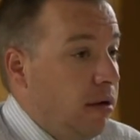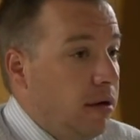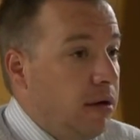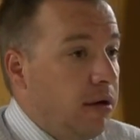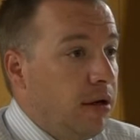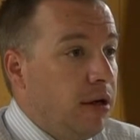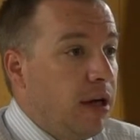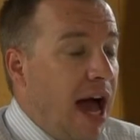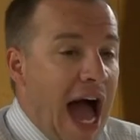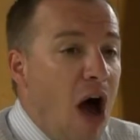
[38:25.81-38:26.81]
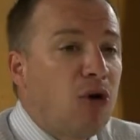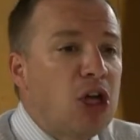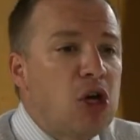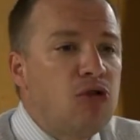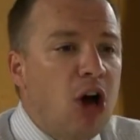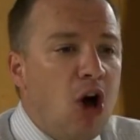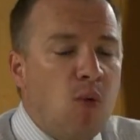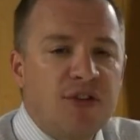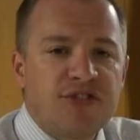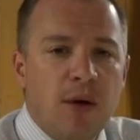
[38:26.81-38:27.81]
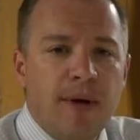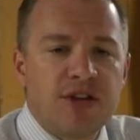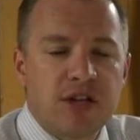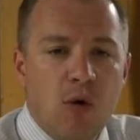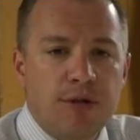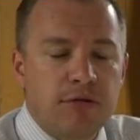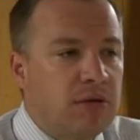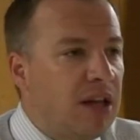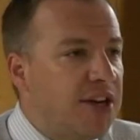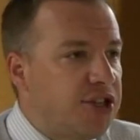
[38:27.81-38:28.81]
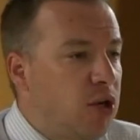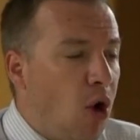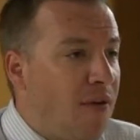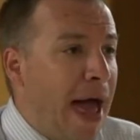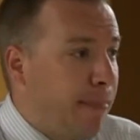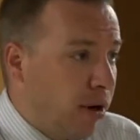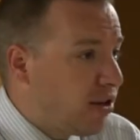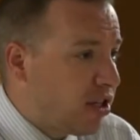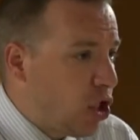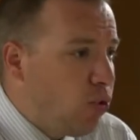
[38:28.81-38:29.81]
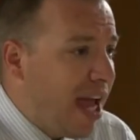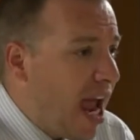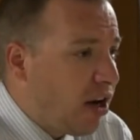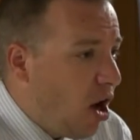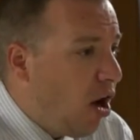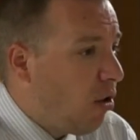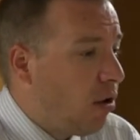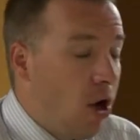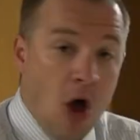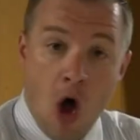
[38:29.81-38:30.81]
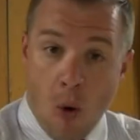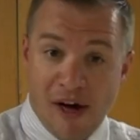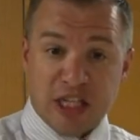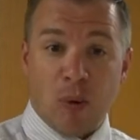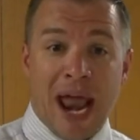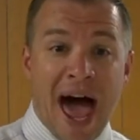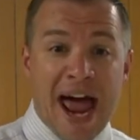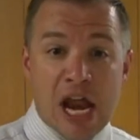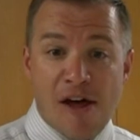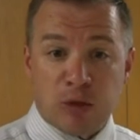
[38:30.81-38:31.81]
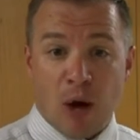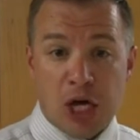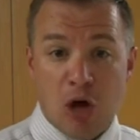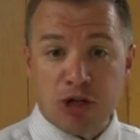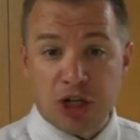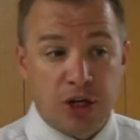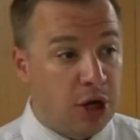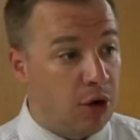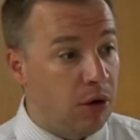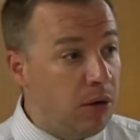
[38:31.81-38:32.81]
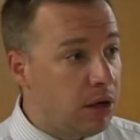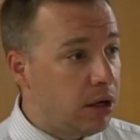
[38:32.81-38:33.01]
Mm. How can you know what somebody's going through unless you are that person? You can't know. Well, this is what I do. This is what you should do.